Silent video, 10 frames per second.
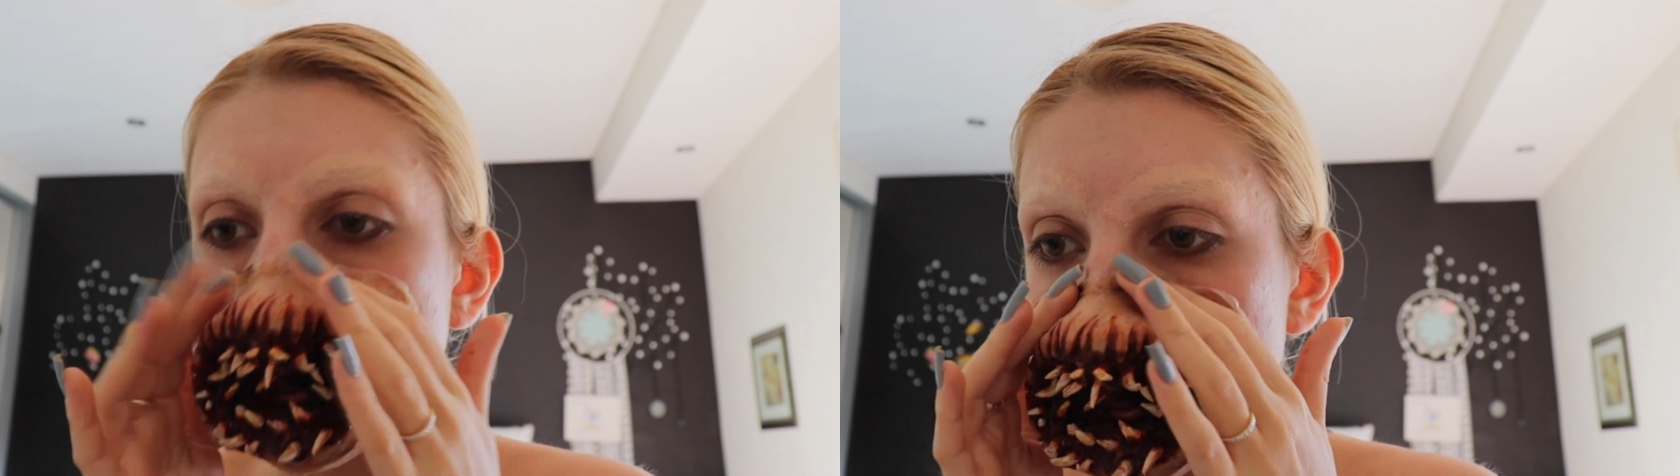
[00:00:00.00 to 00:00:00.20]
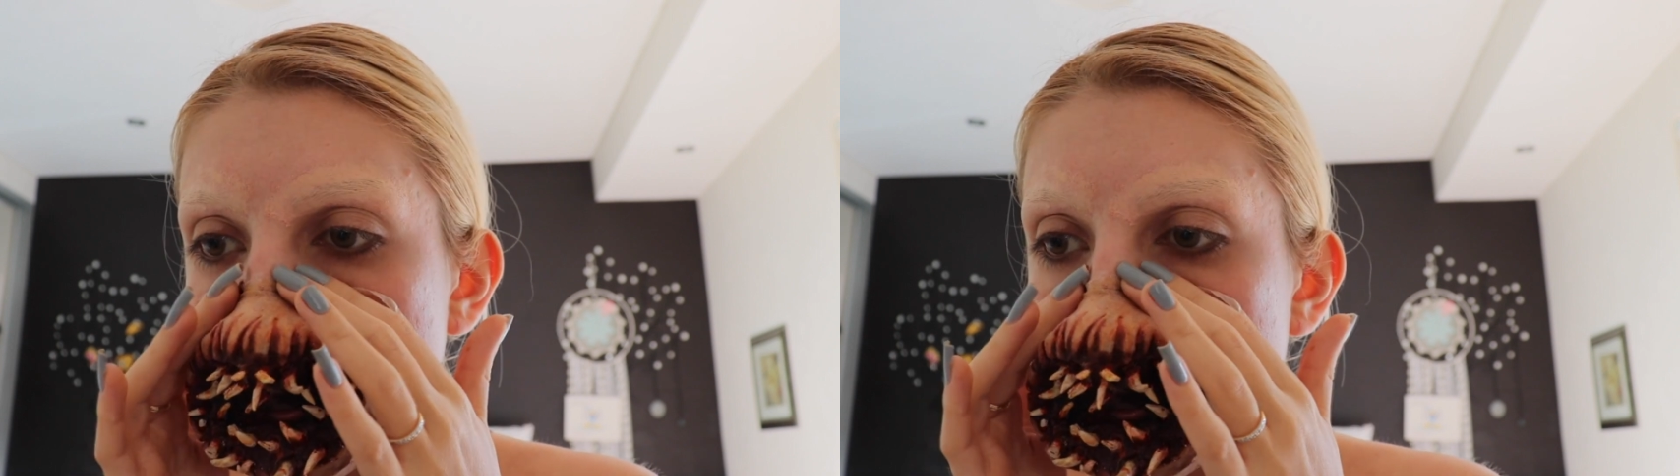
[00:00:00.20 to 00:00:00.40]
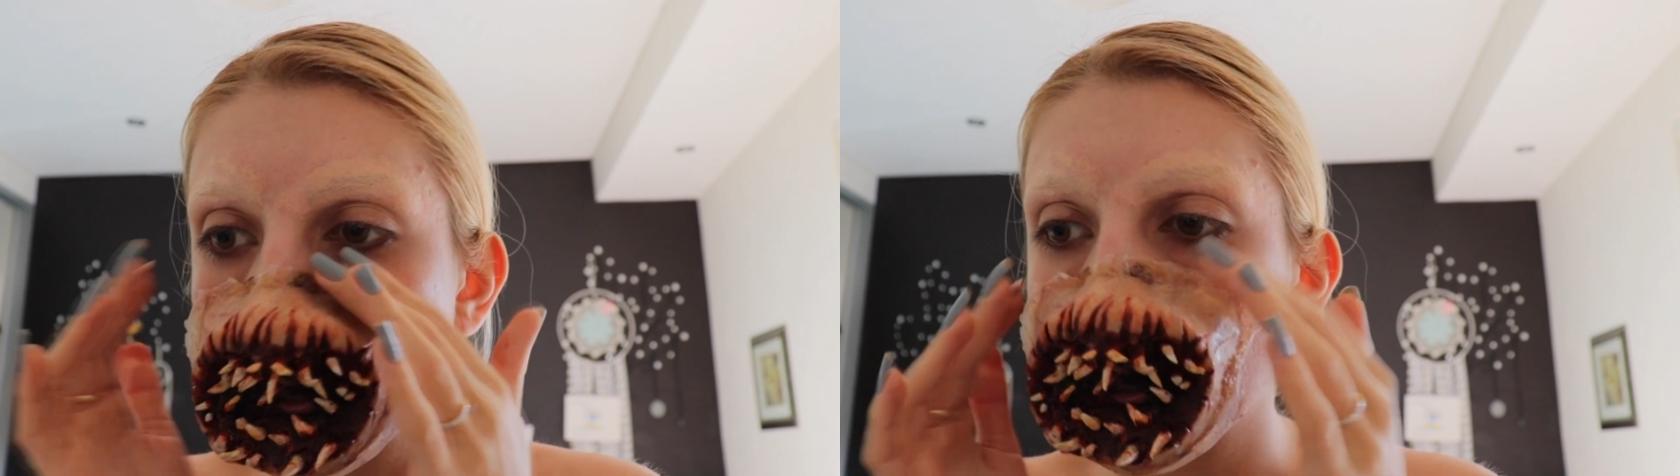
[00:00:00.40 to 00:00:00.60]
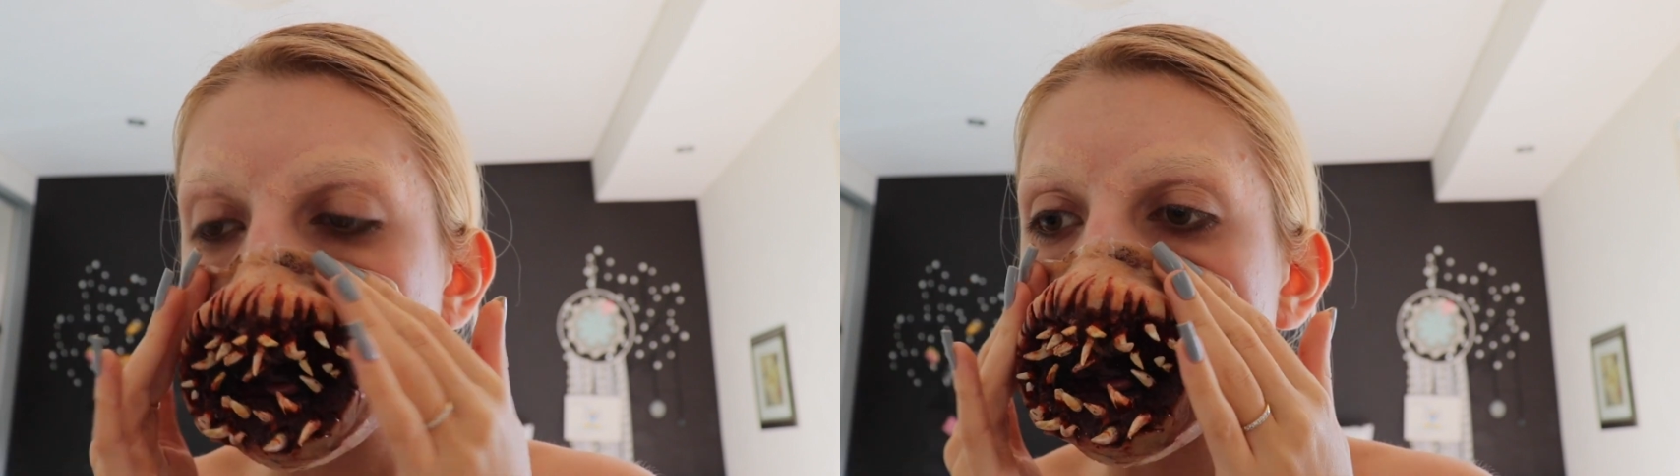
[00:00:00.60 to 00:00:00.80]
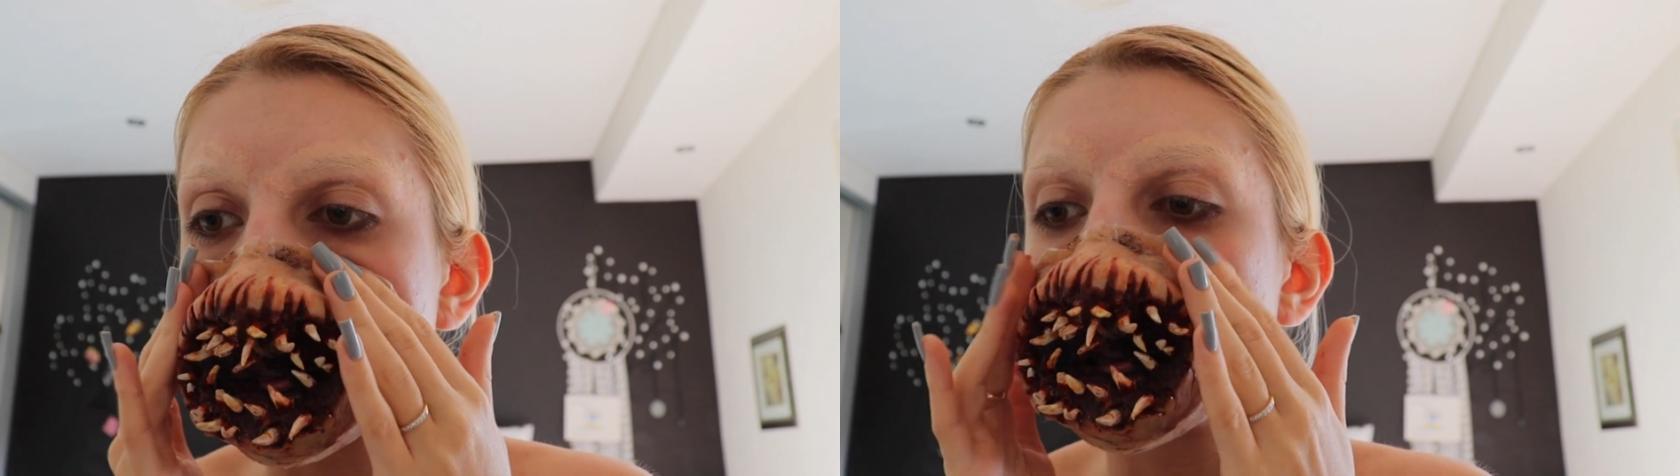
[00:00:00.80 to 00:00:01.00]
hole so
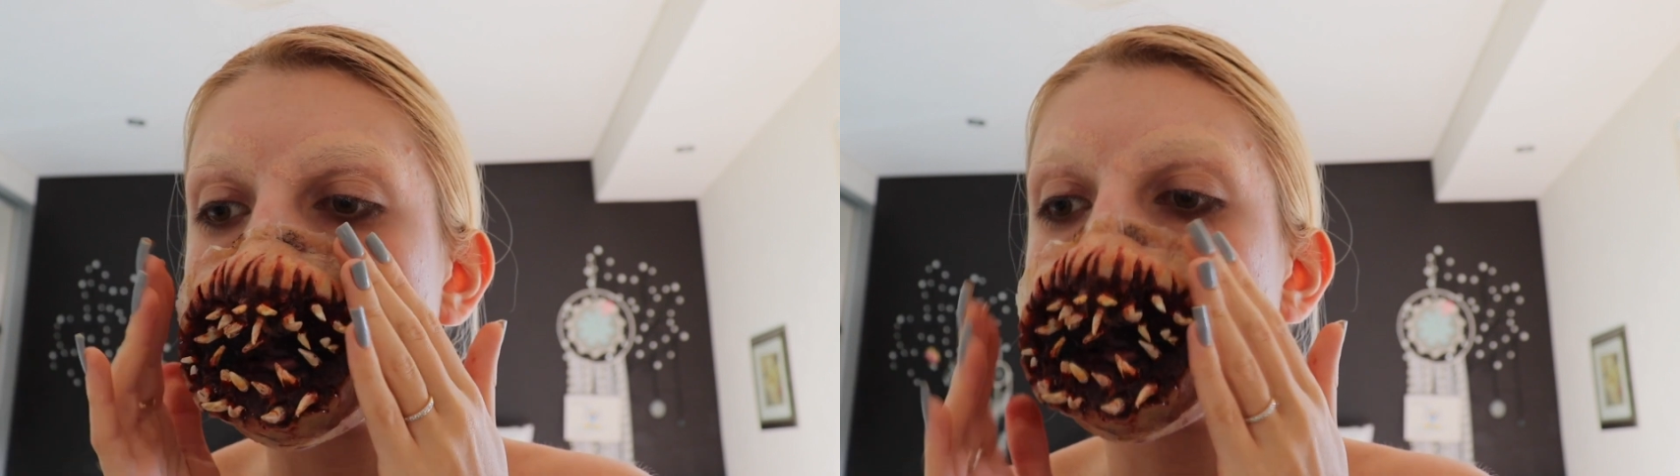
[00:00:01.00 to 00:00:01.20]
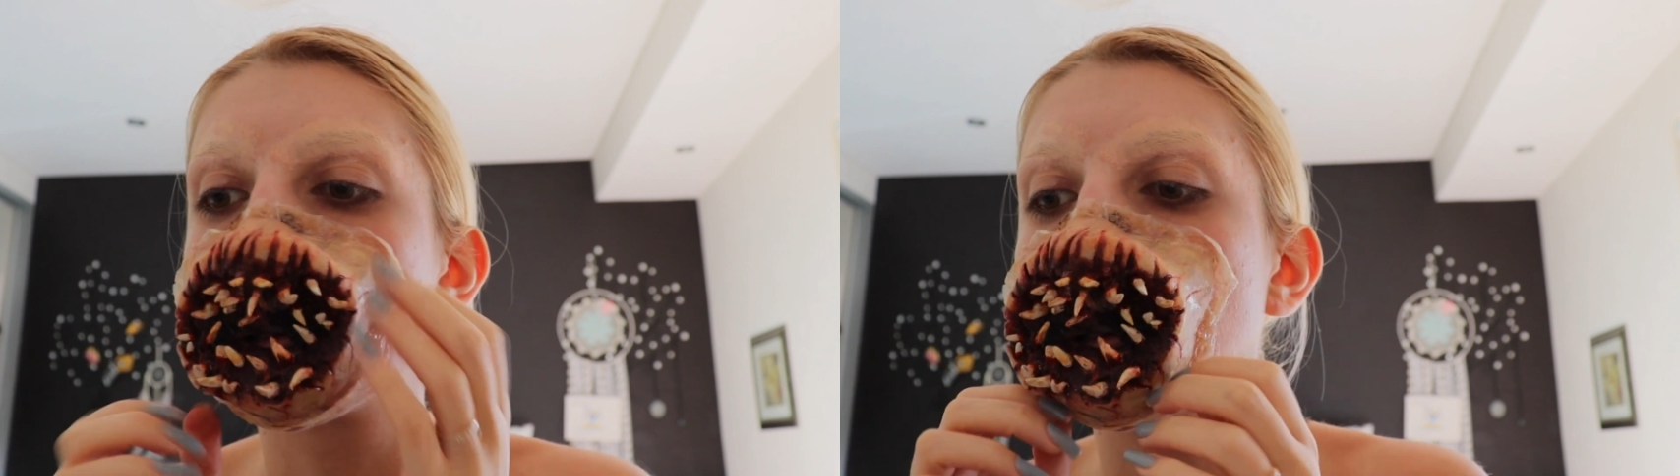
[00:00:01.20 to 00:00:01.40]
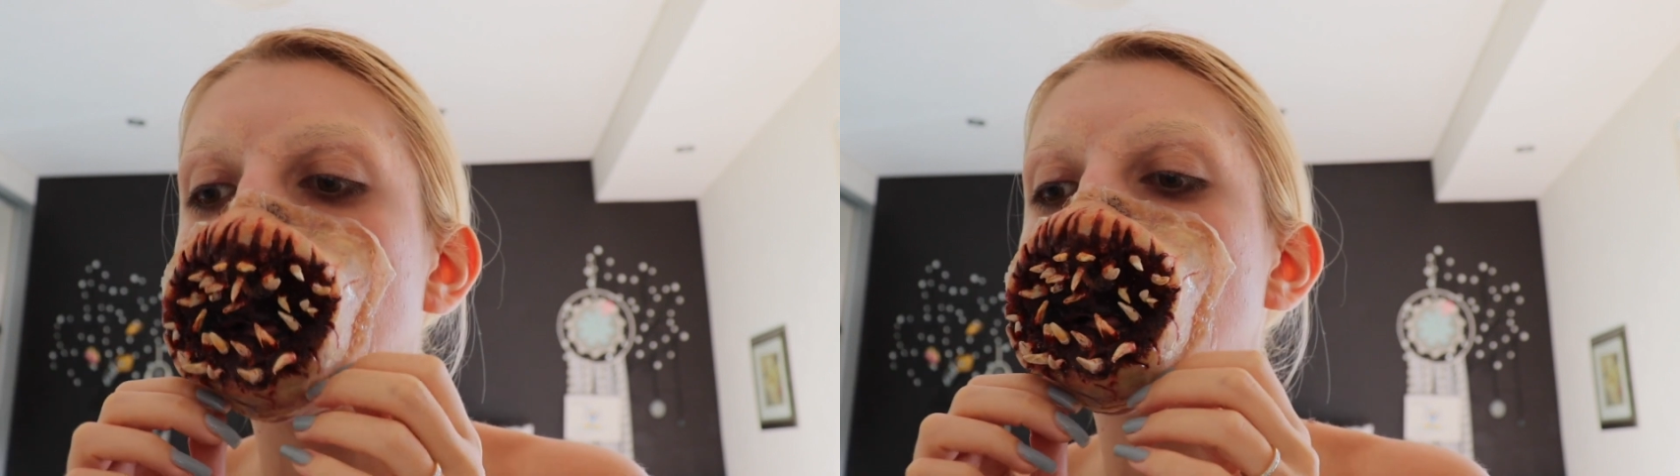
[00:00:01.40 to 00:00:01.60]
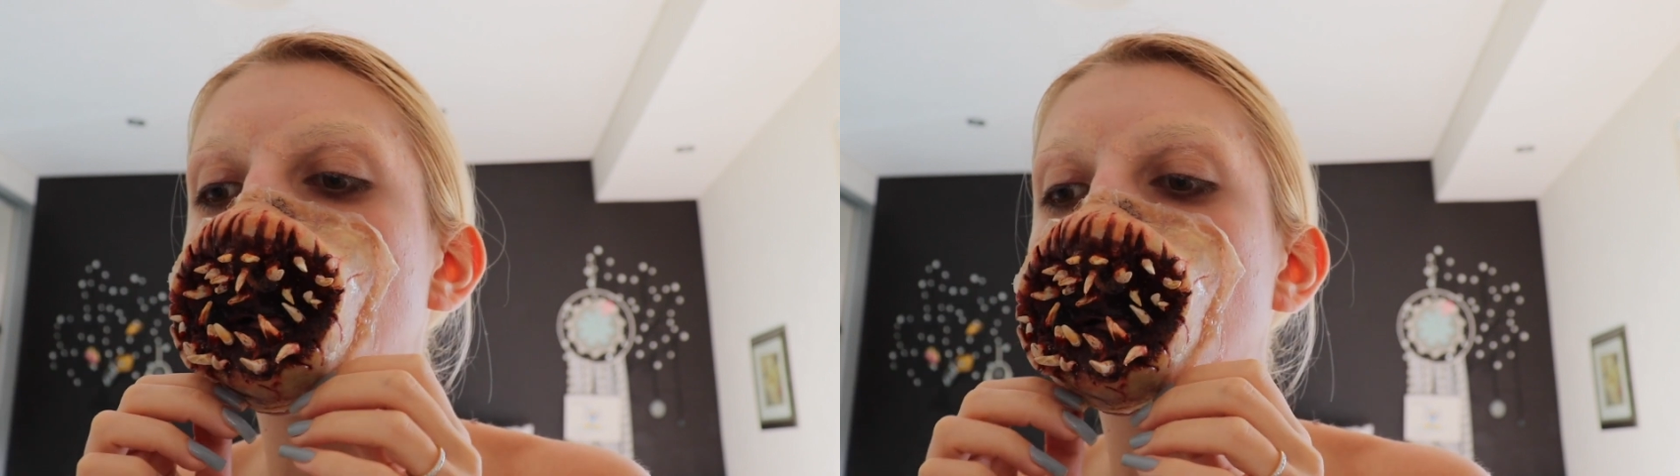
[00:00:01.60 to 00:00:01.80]
you are able to